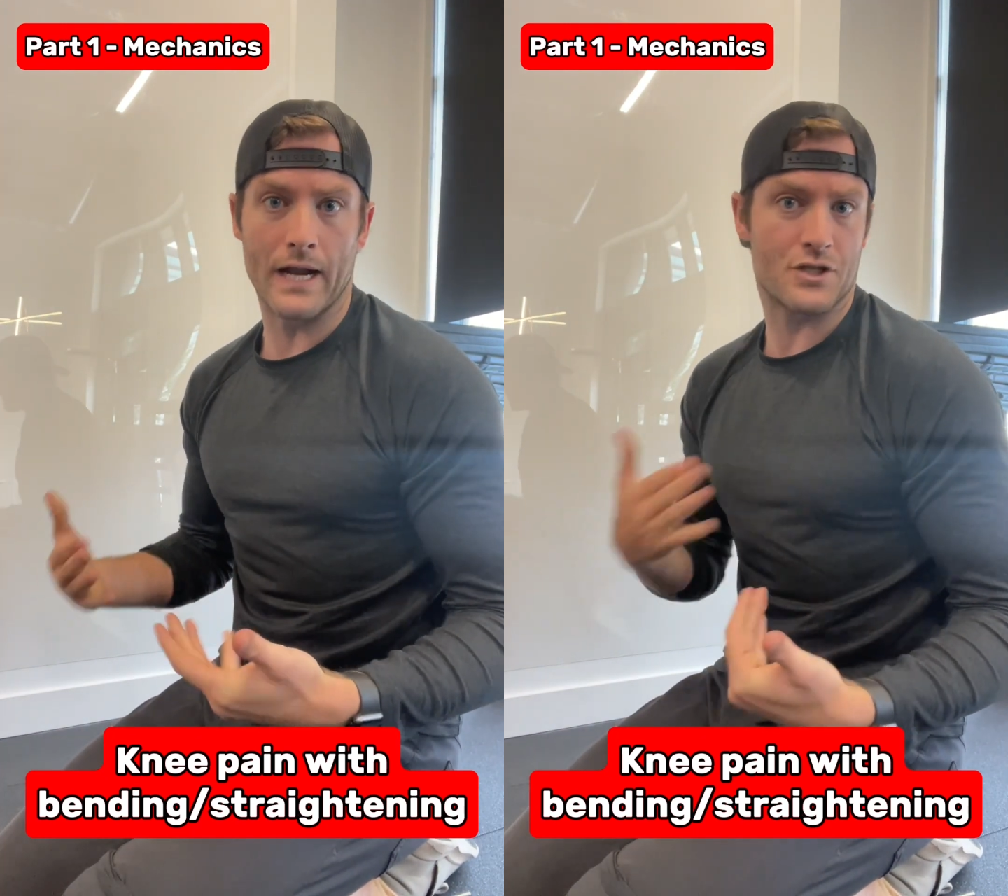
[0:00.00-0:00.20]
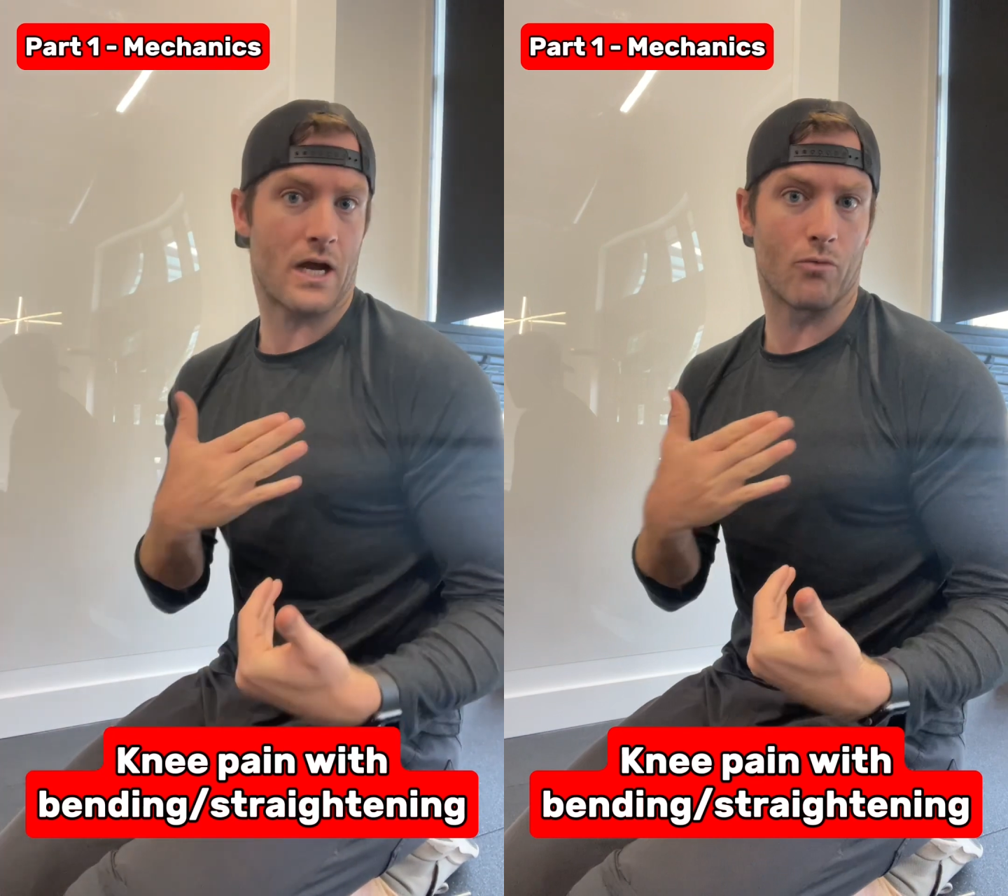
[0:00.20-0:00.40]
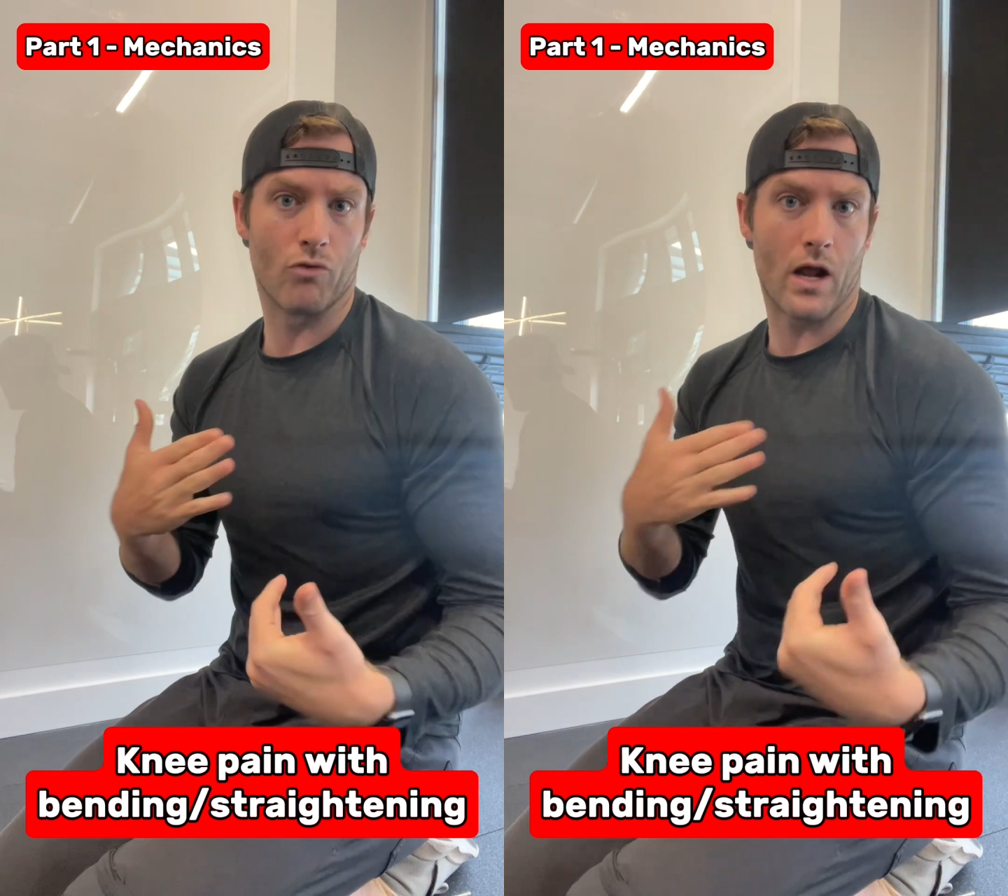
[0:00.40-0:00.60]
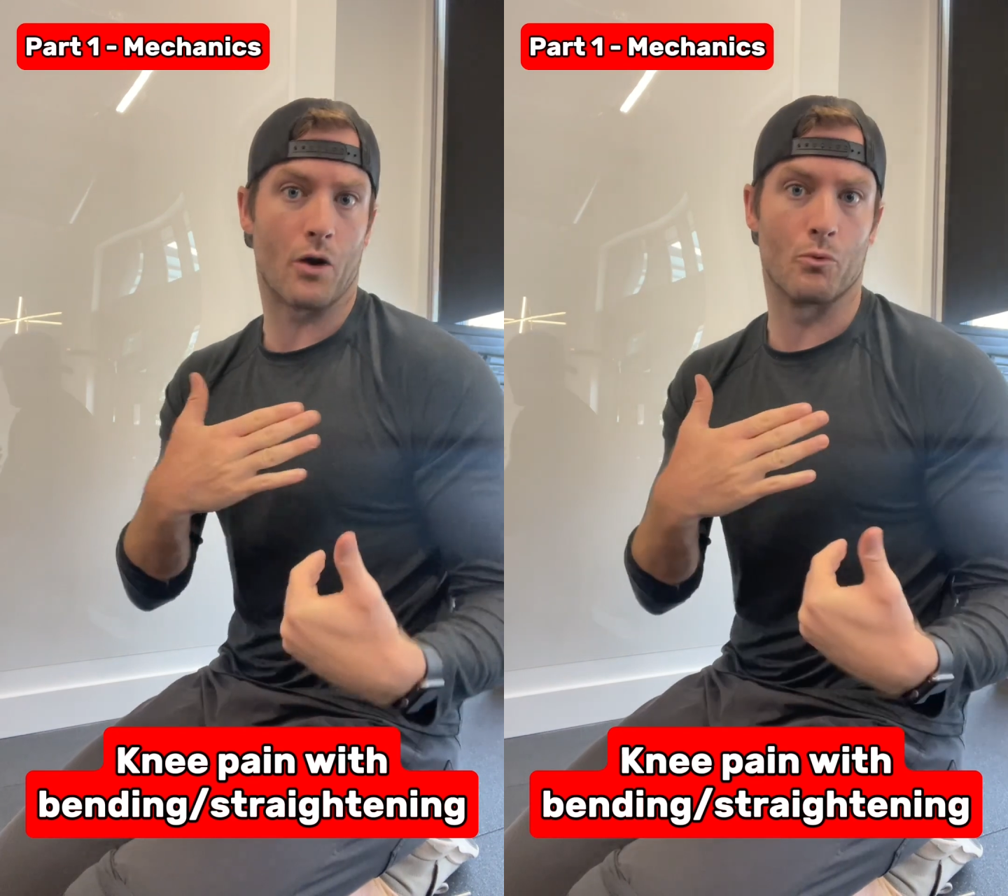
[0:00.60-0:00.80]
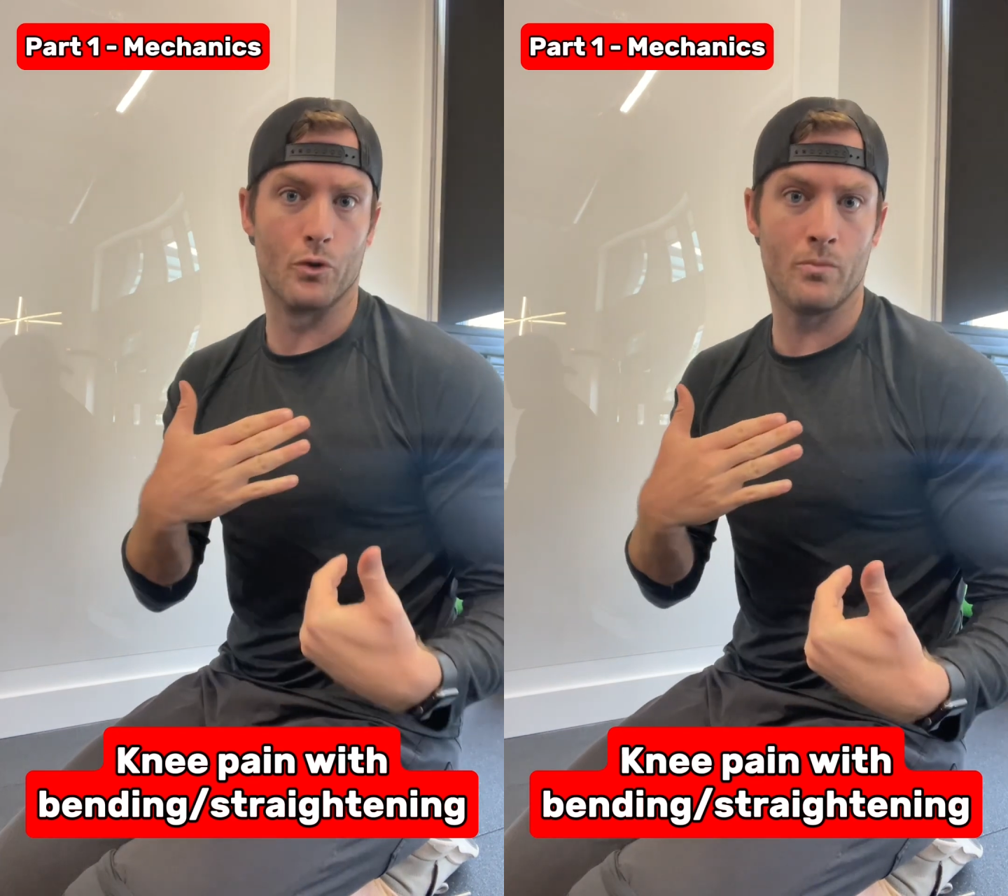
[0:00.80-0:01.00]
I just kind of run out
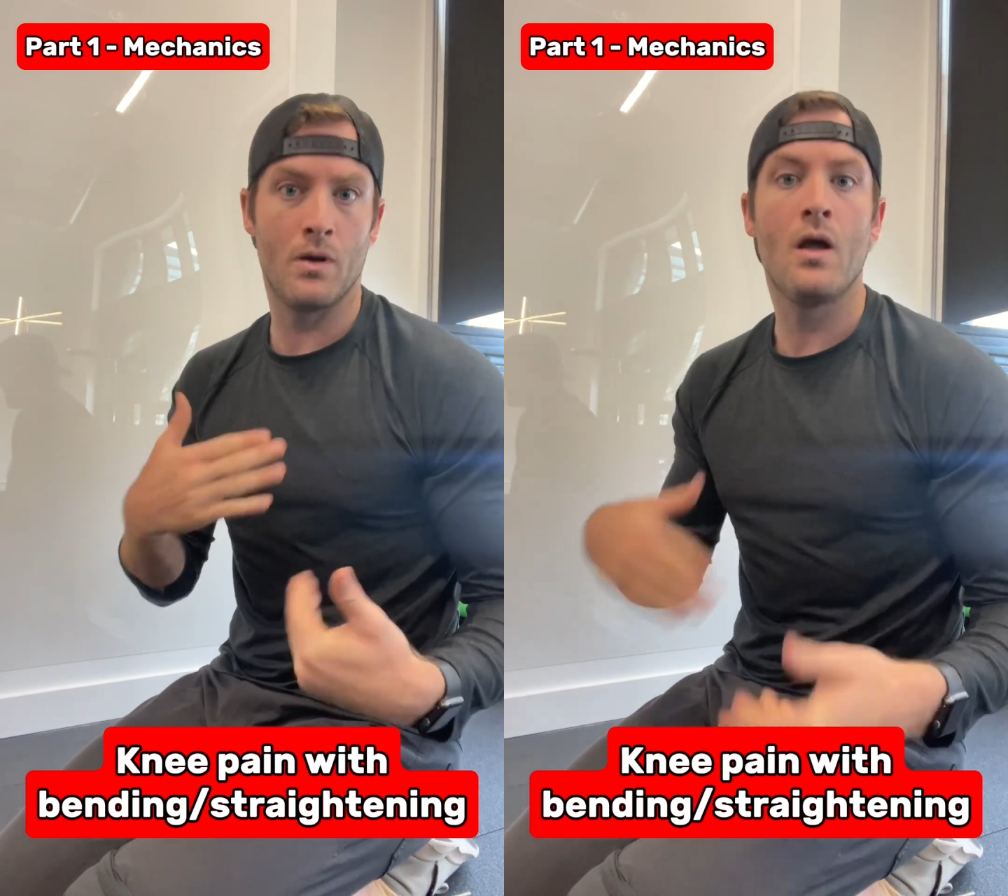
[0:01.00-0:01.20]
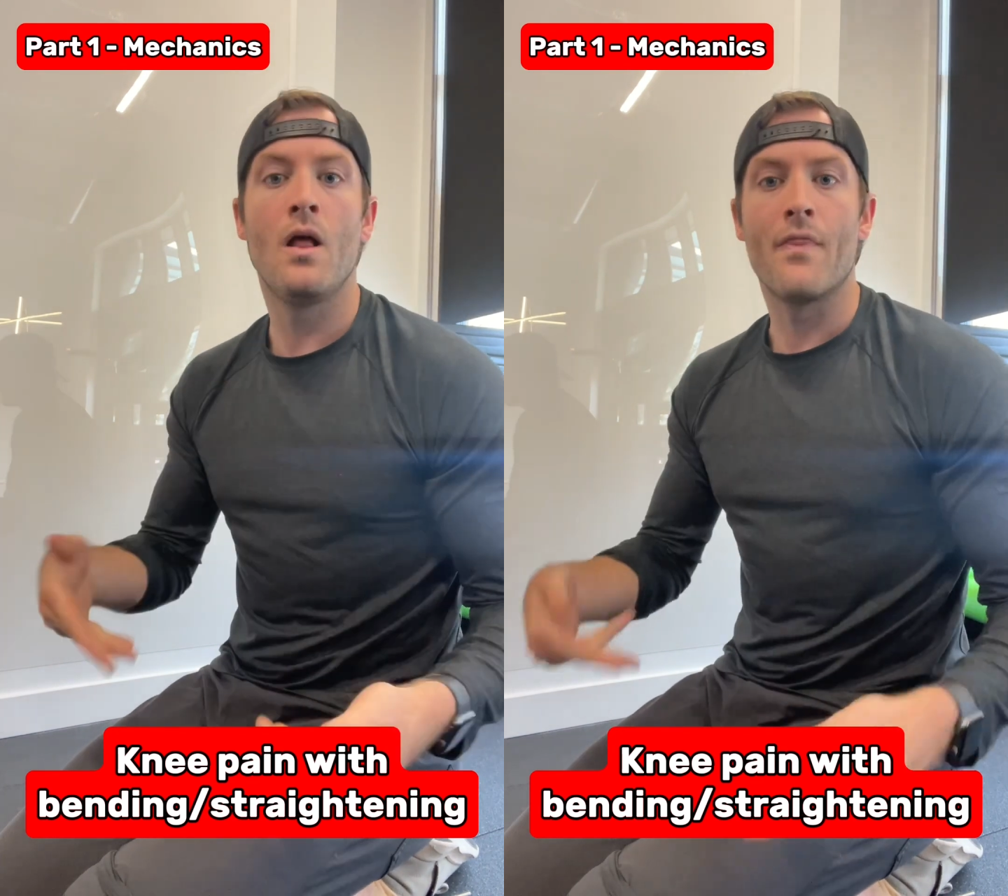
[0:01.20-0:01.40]
of room.